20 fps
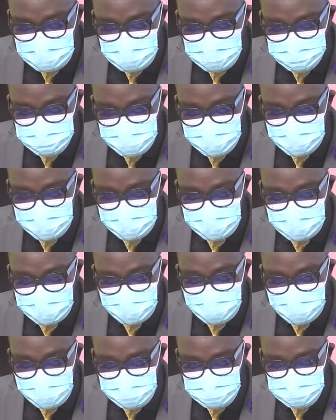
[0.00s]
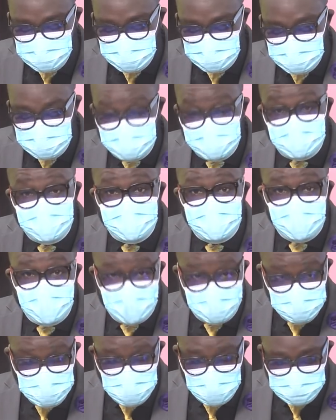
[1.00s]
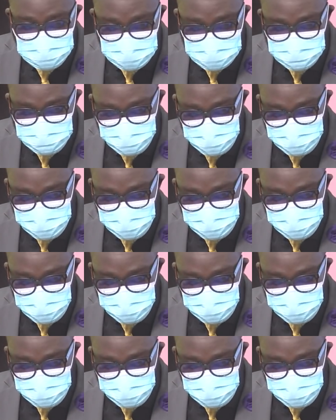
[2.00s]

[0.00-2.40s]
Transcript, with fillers: to be occasioned, unquote.